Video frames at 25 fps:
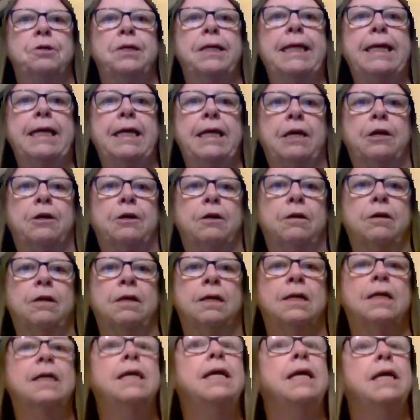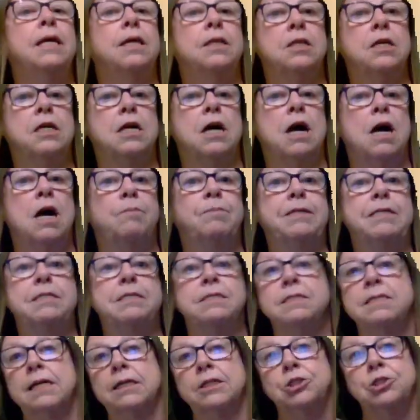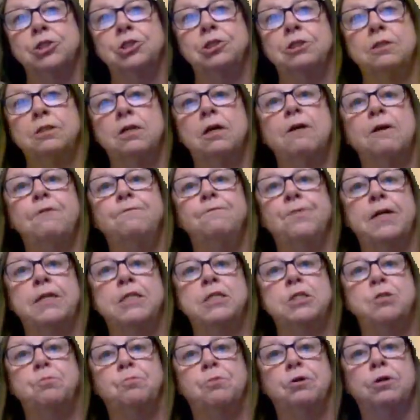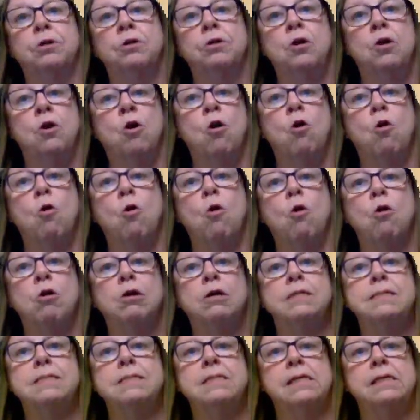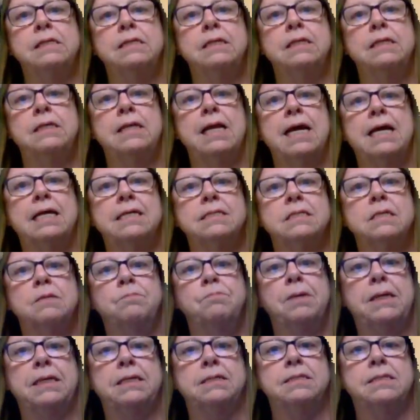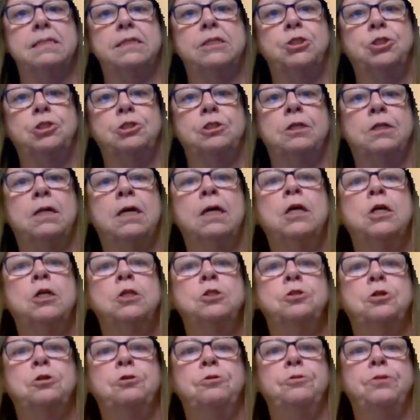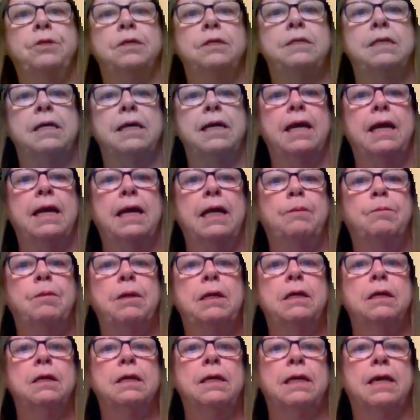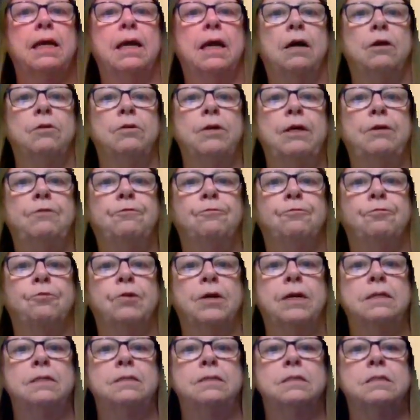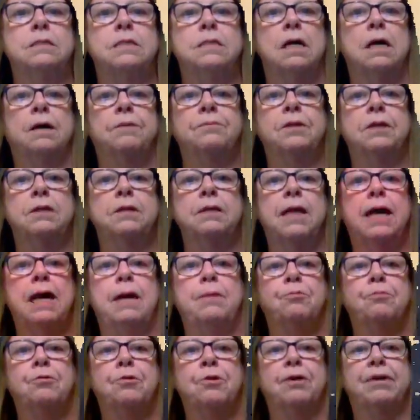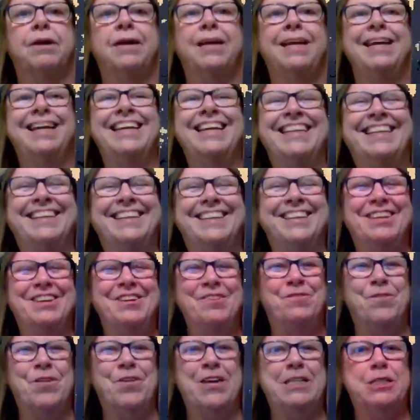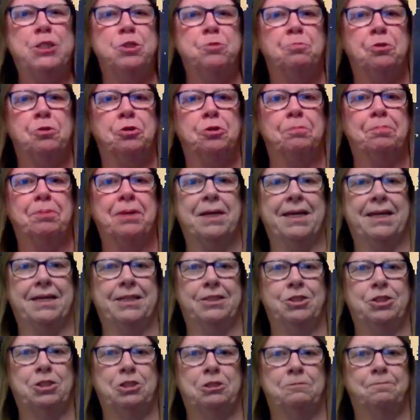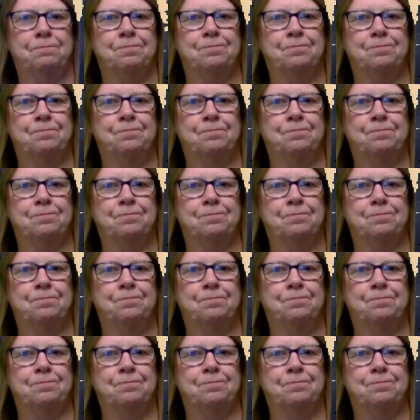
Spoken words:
here in the comments section on Facebook or send it as a message to the Tehama County Friends of the Library Facebook page.